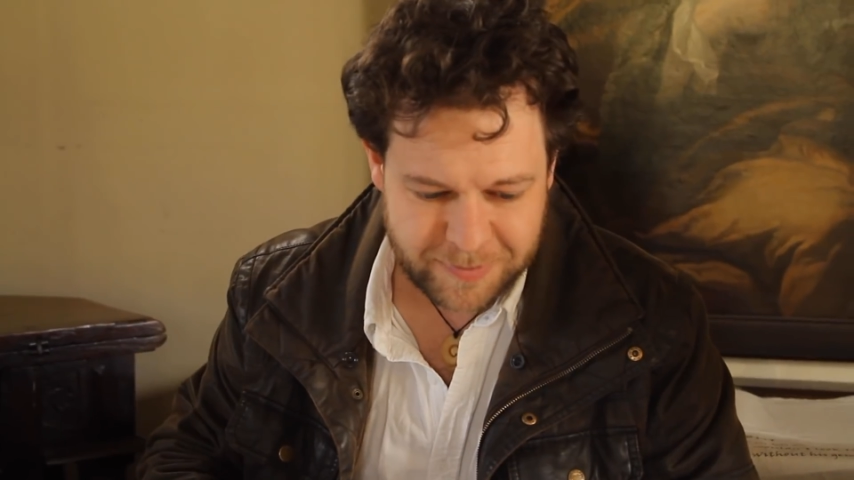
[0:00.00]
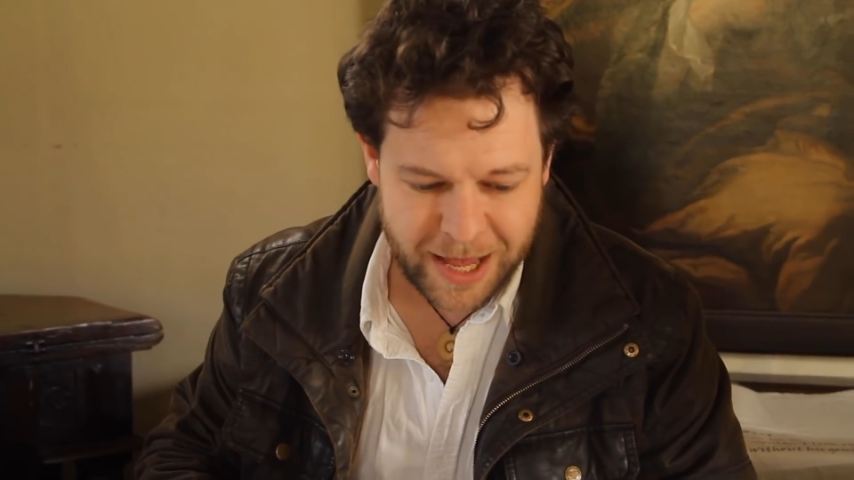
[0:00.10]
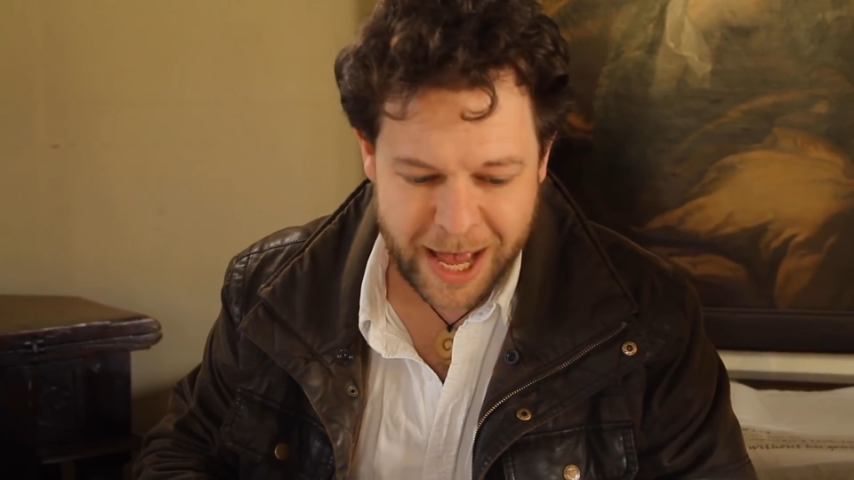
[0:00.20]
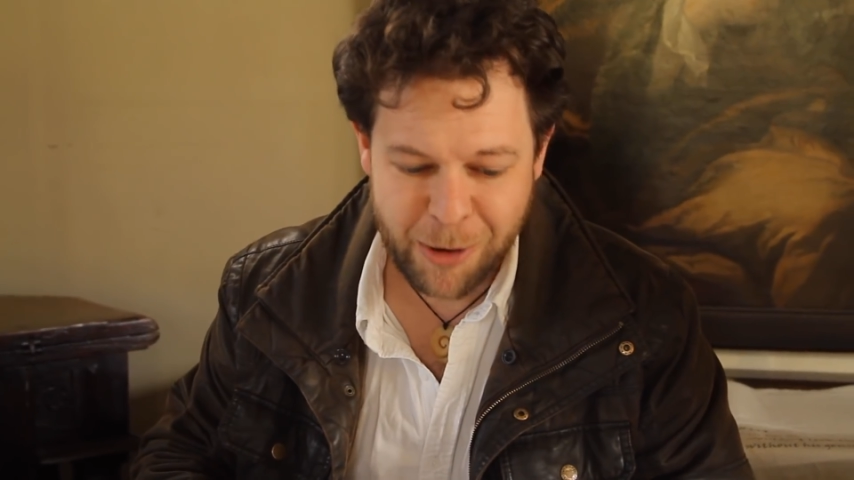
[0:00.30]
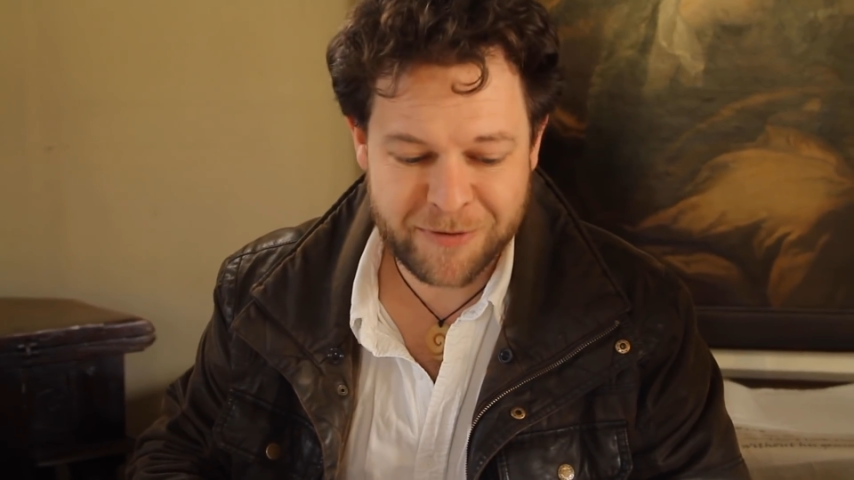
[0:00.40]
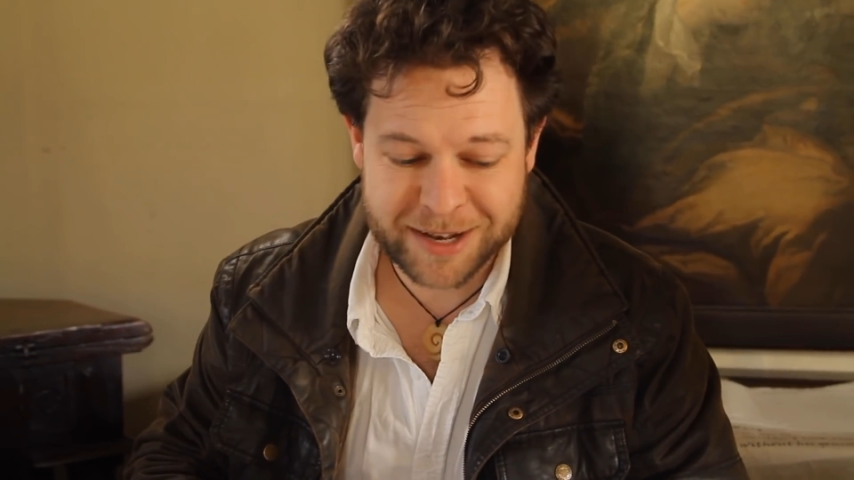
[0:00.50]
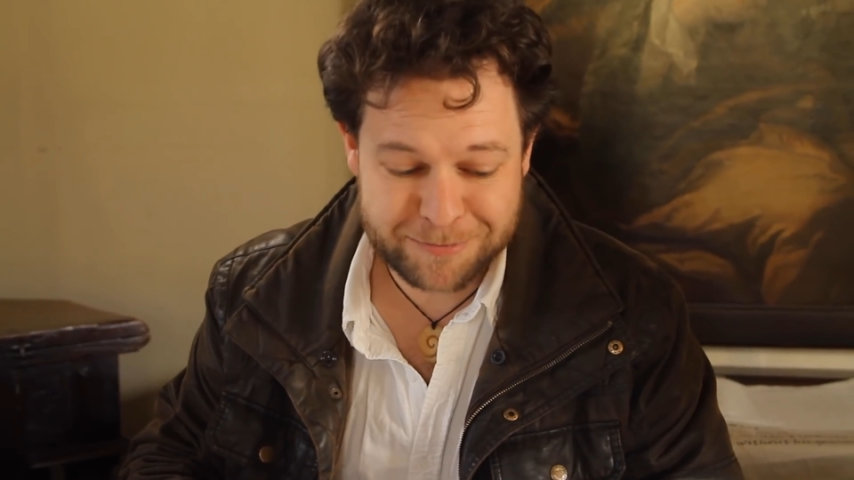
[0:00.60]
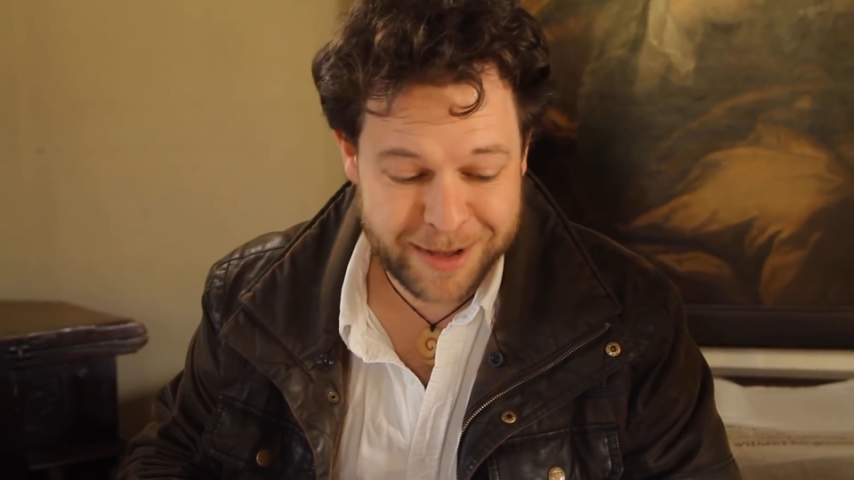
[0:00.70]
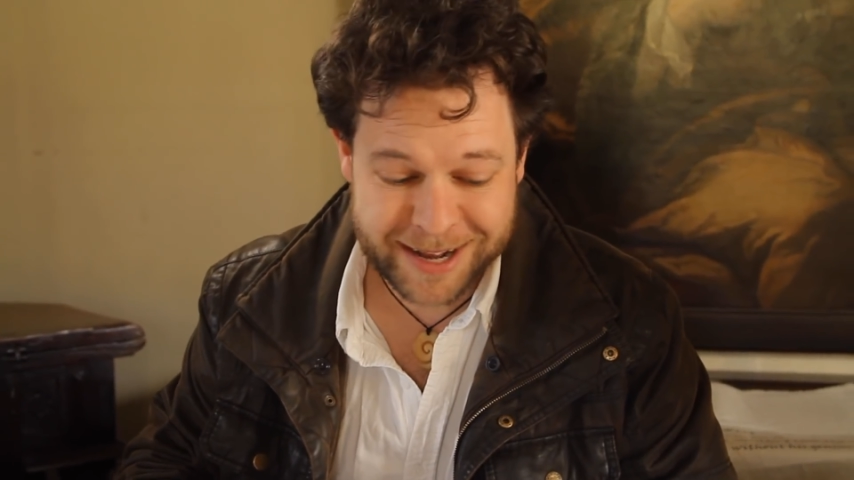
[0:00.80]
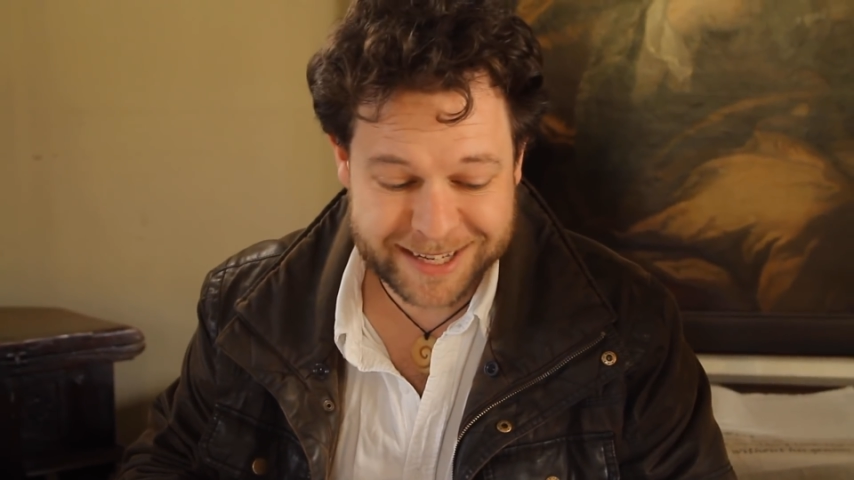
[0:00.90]
however
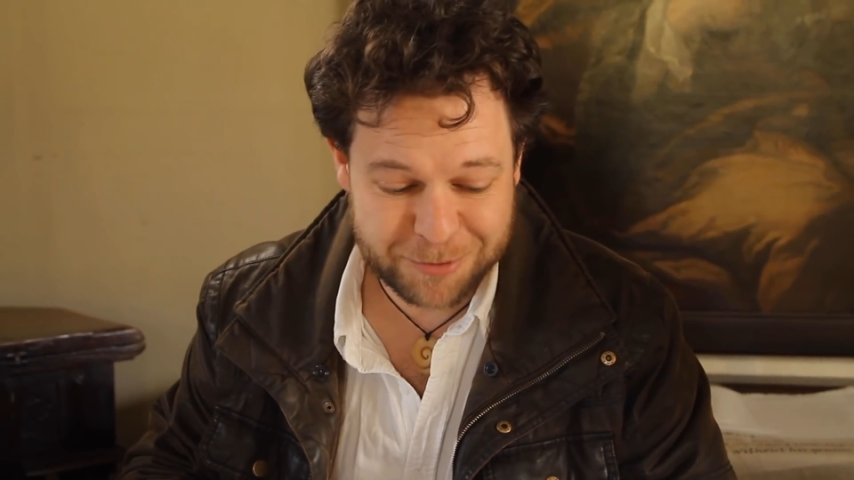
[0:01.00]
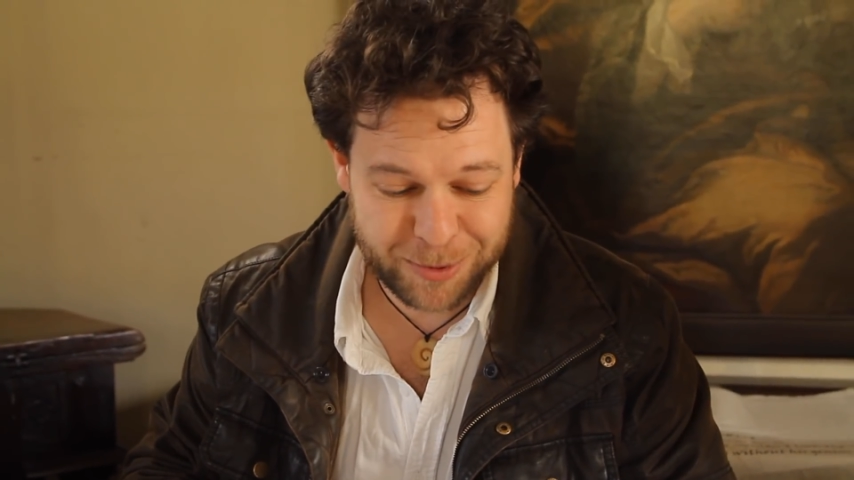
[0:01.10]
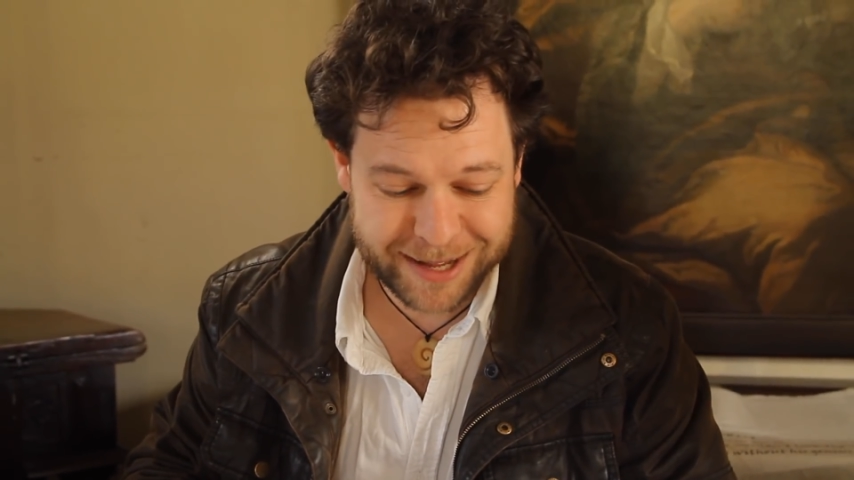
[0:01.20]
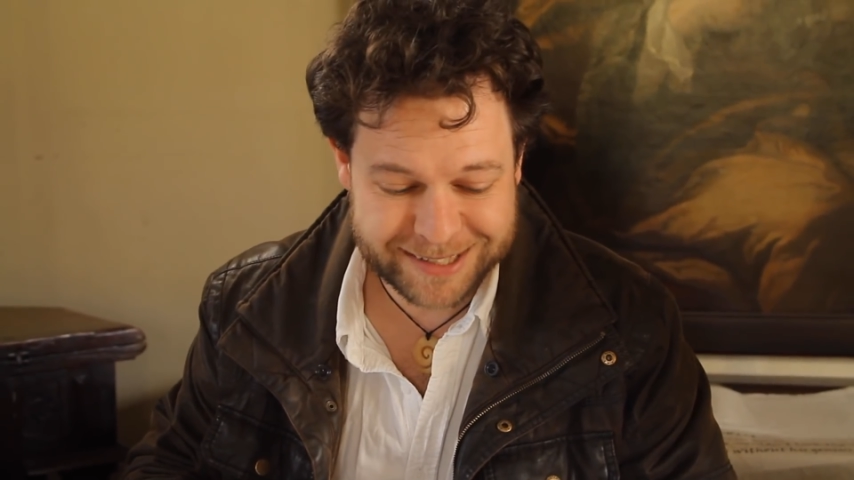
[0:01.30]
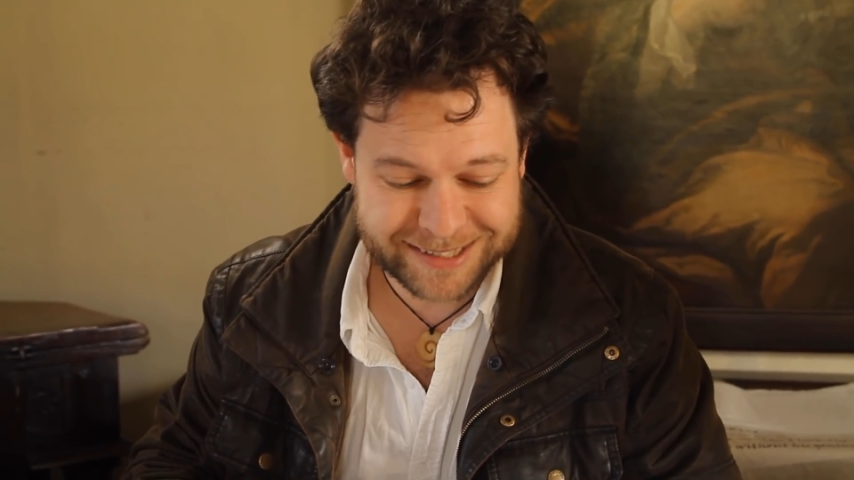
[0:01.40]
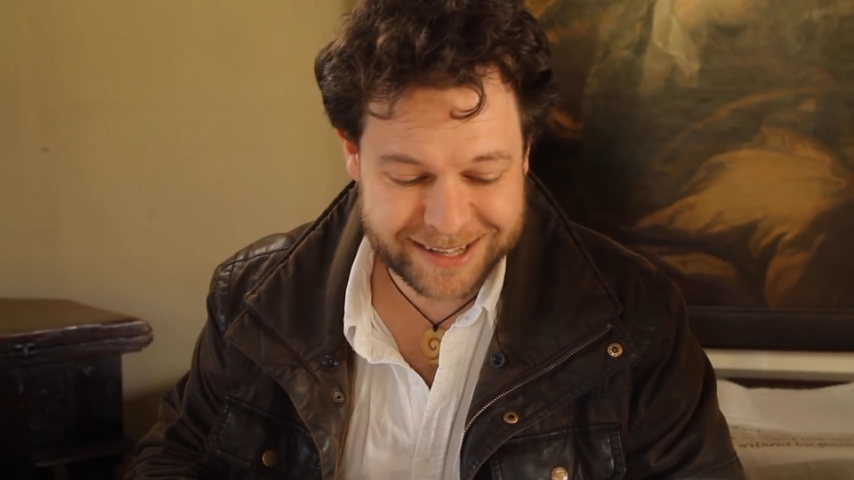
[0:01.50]
many decimal places